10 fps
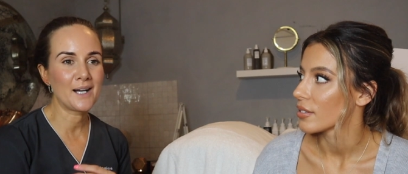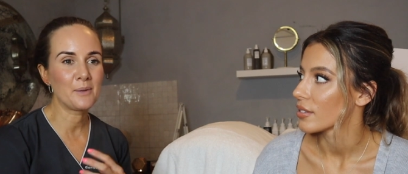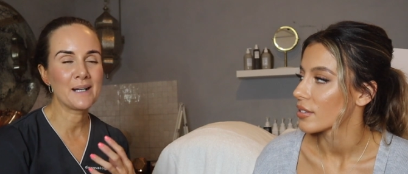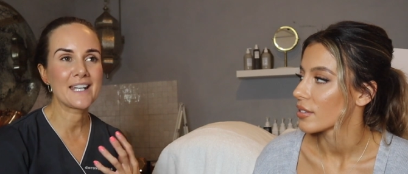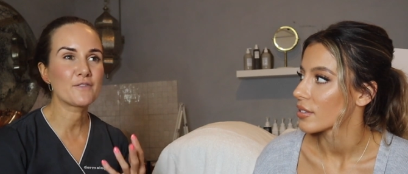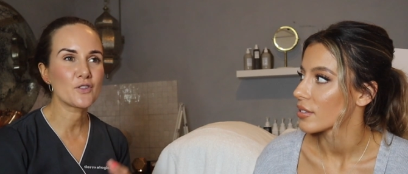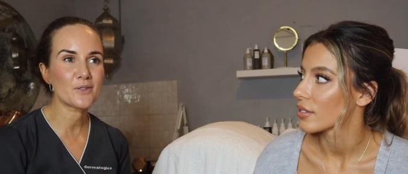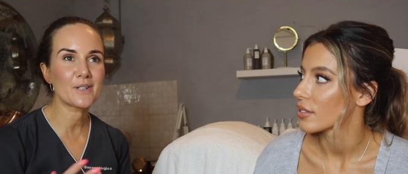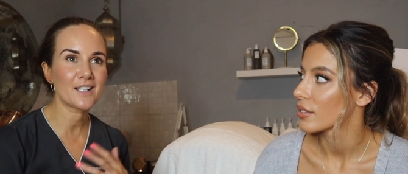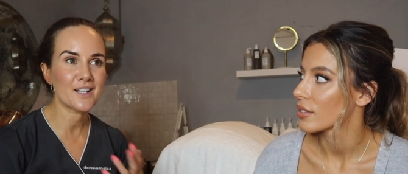Speaker 1: um, and if
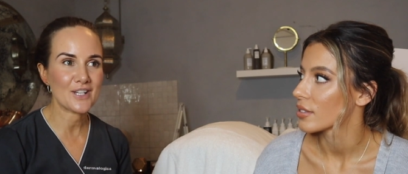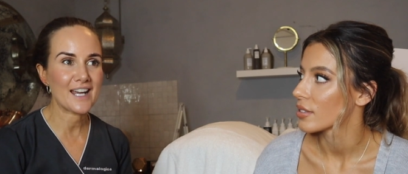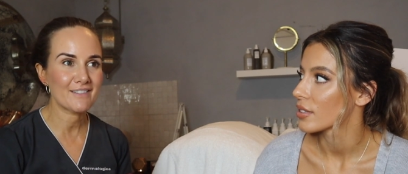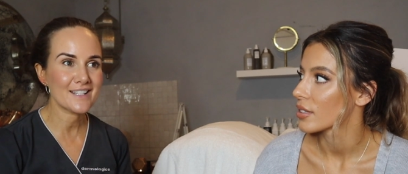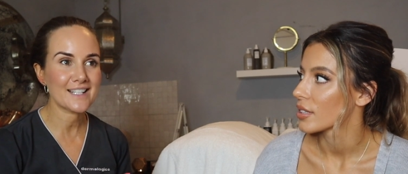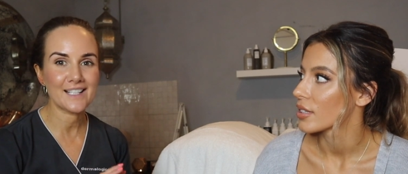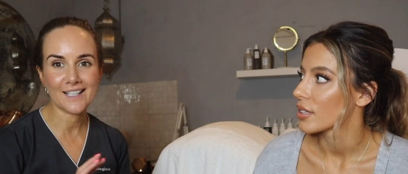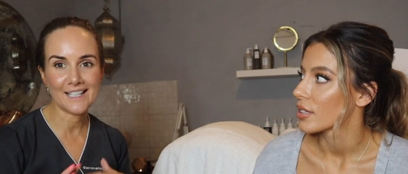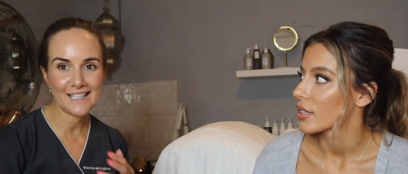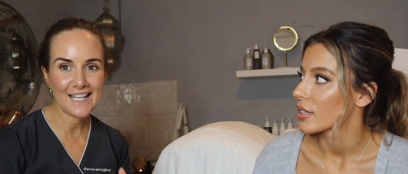you're doing a large area, say
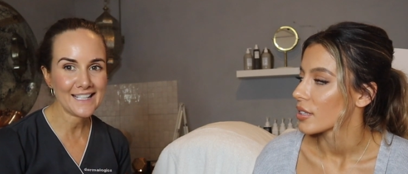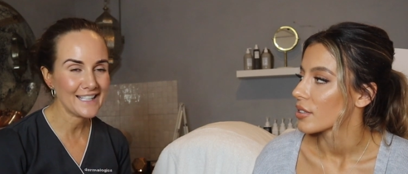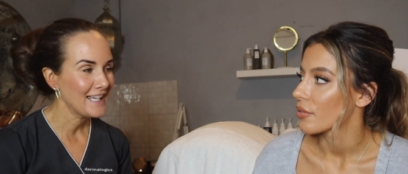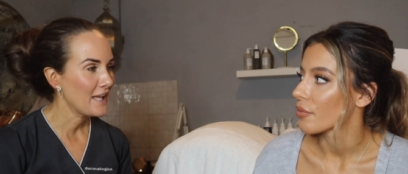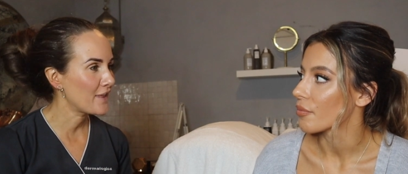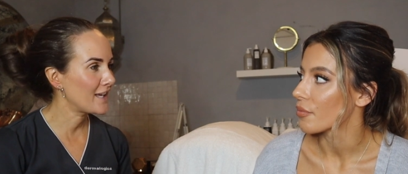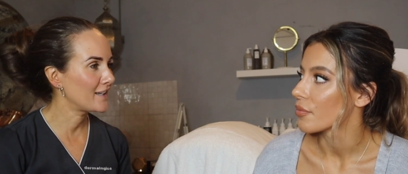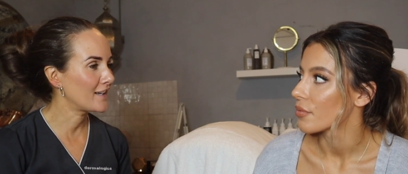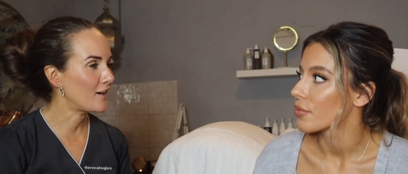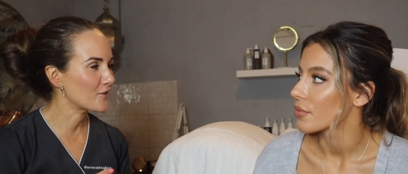like a leg, mm.
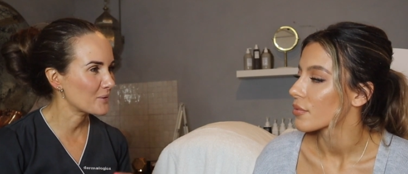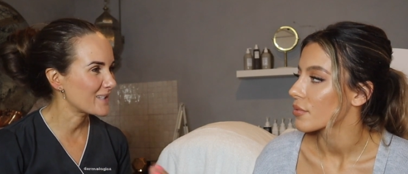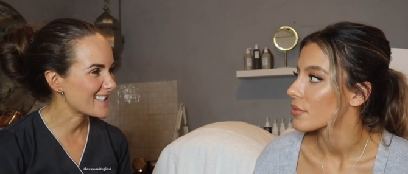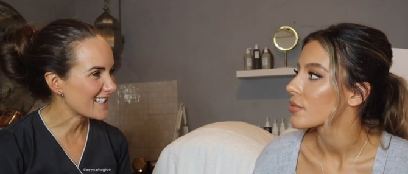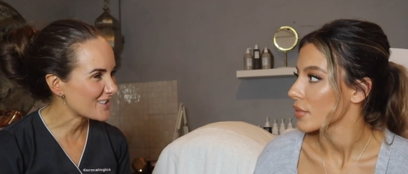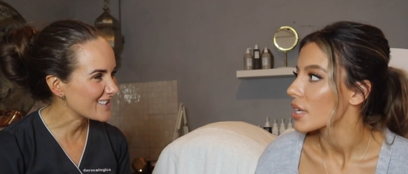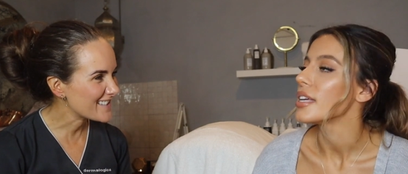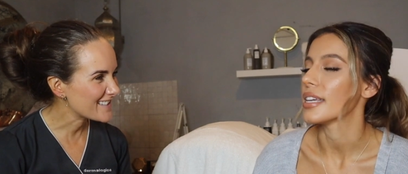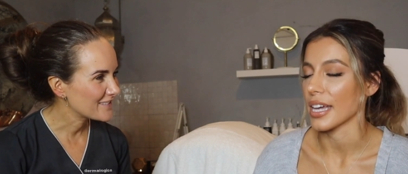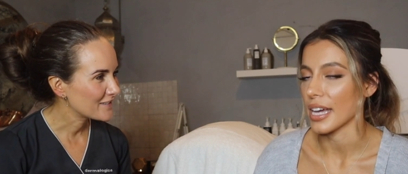then I'll do it in
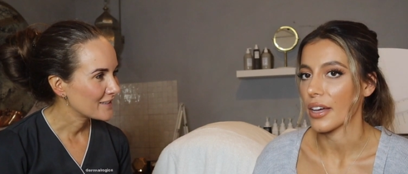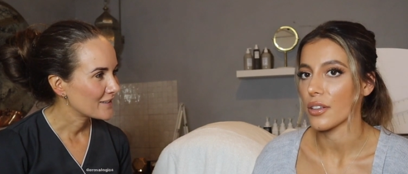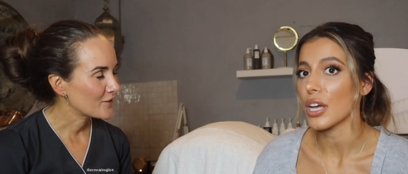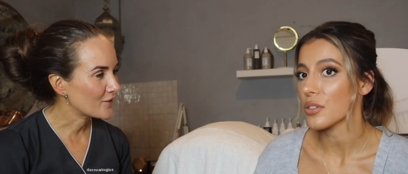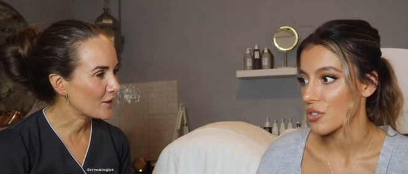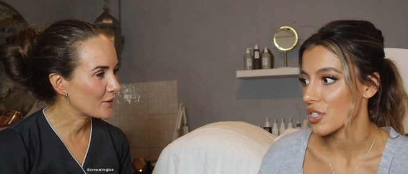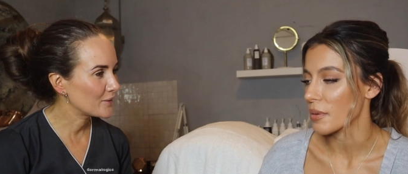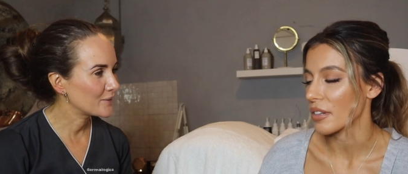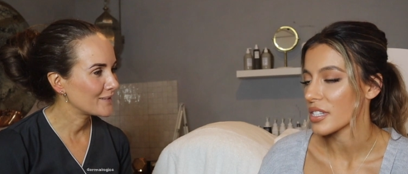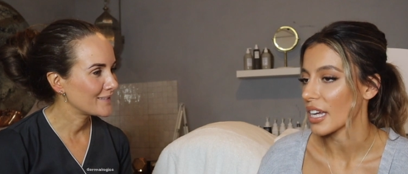sections. Yeah, yeah. That's so, what I was
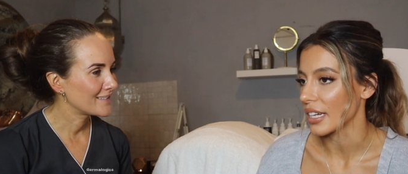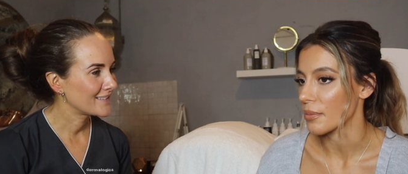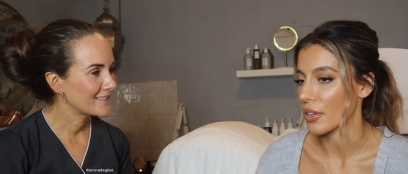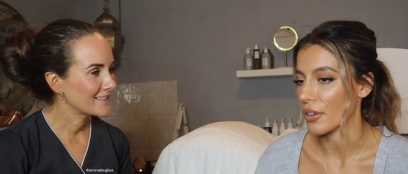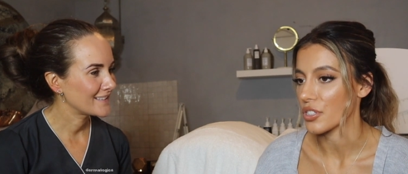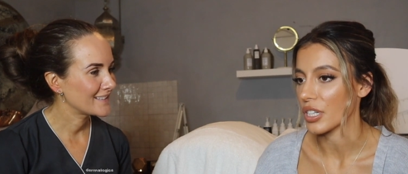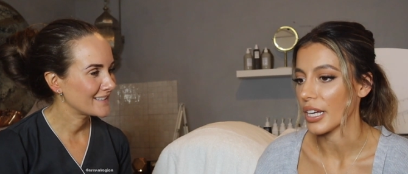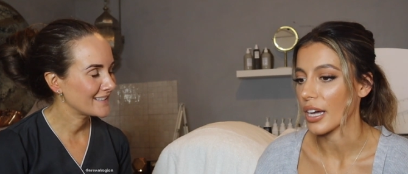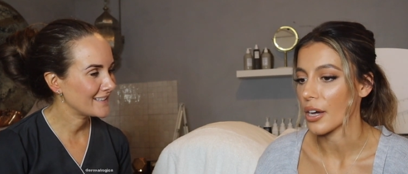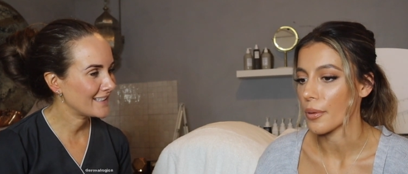about to
Speaker 2: say about you
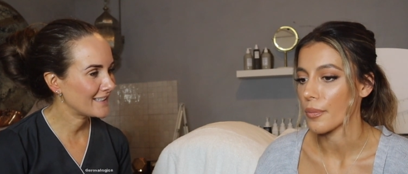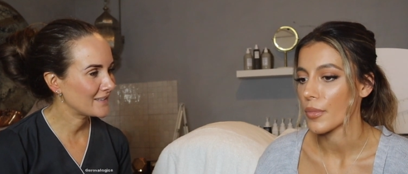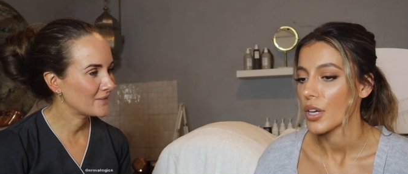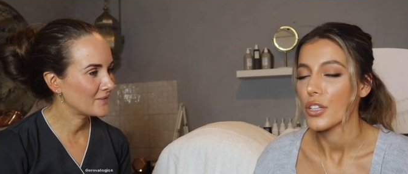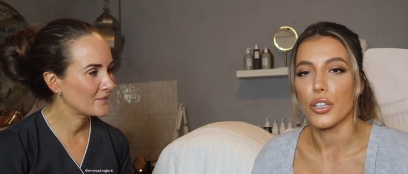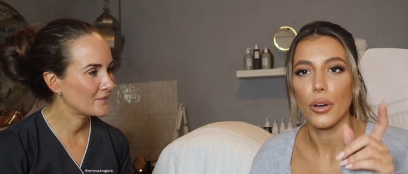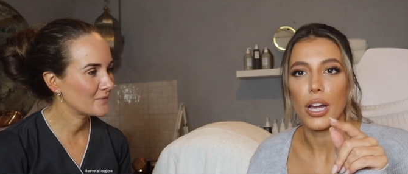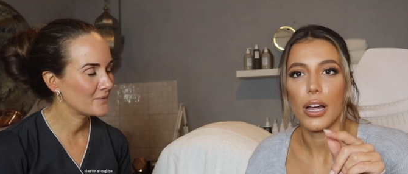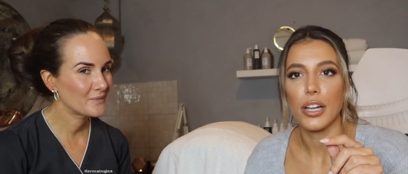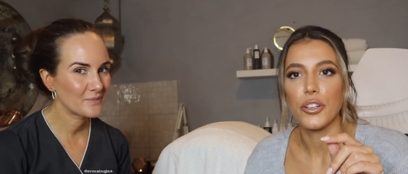actually. Um, yeah.
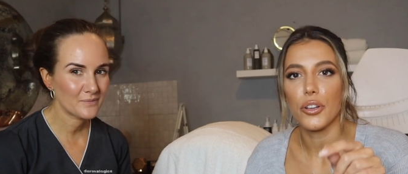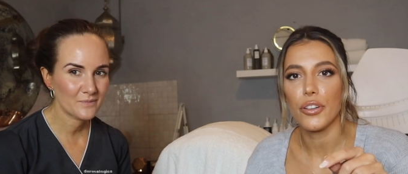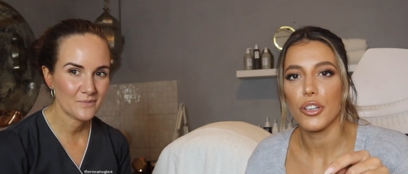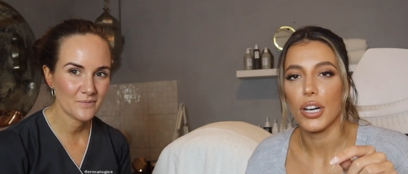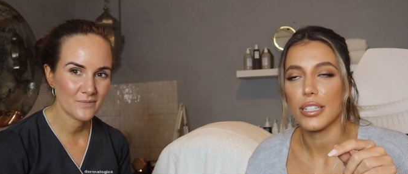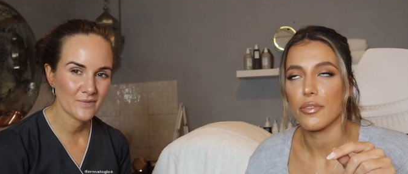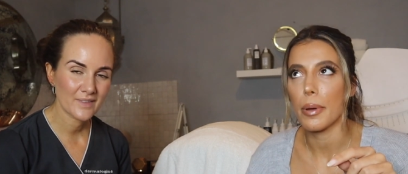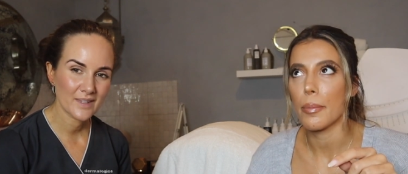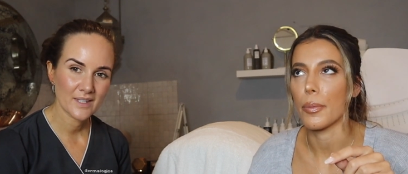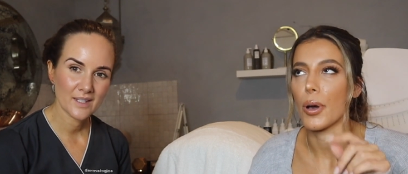So I don't know if you guys
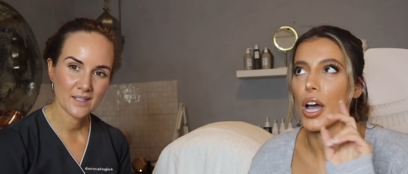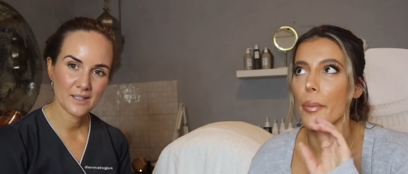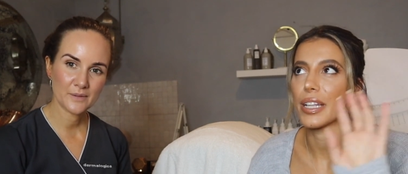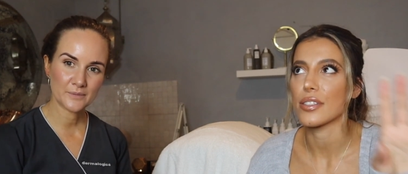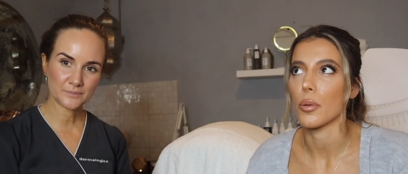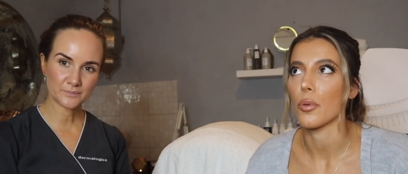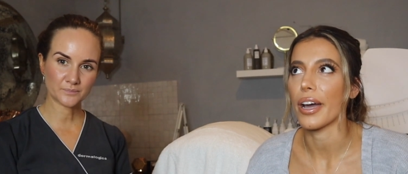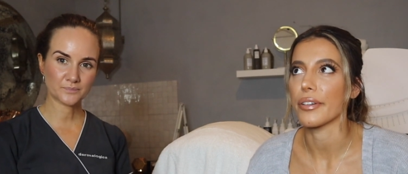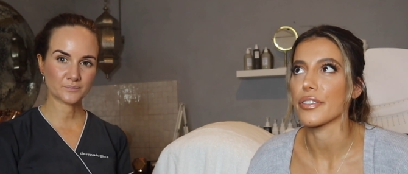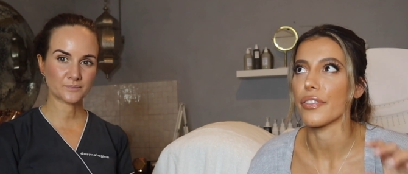remember, but I went
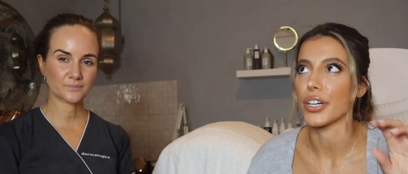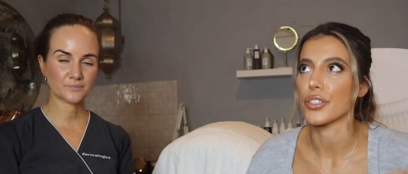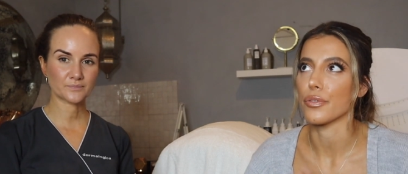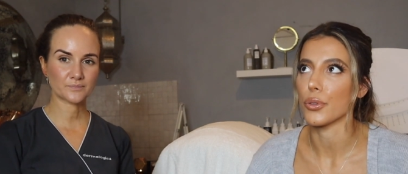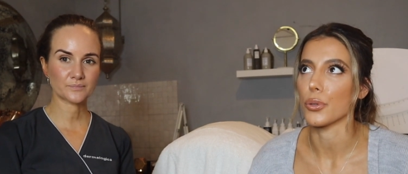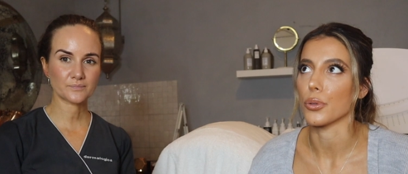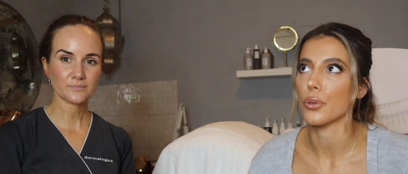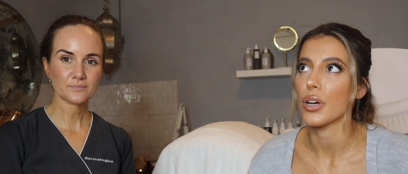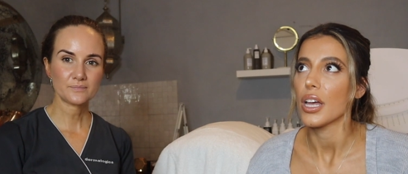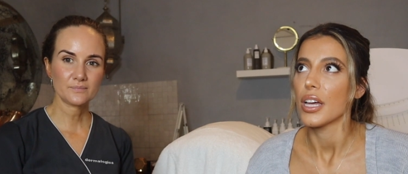somewhere else first of
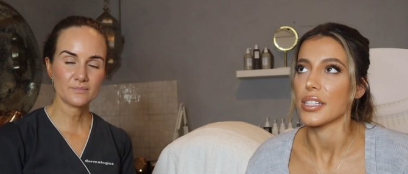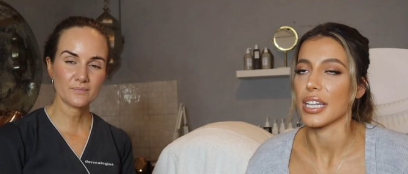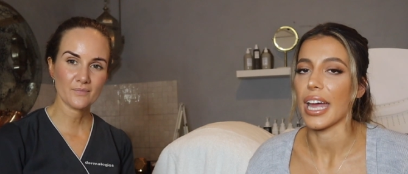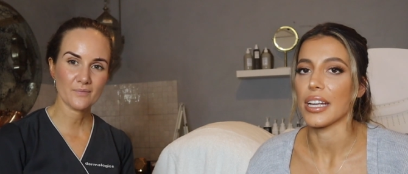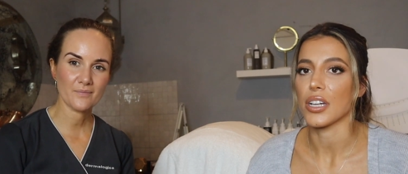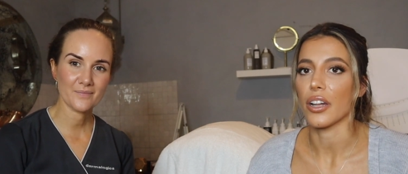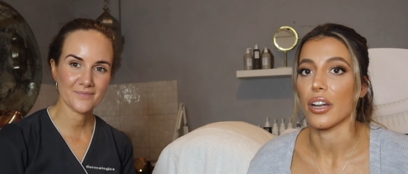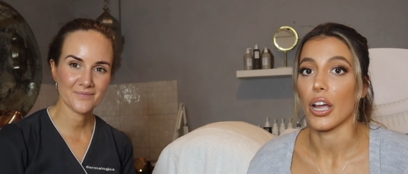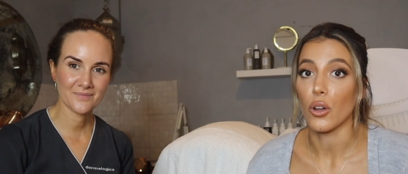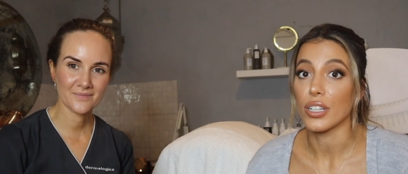all to get it done, and I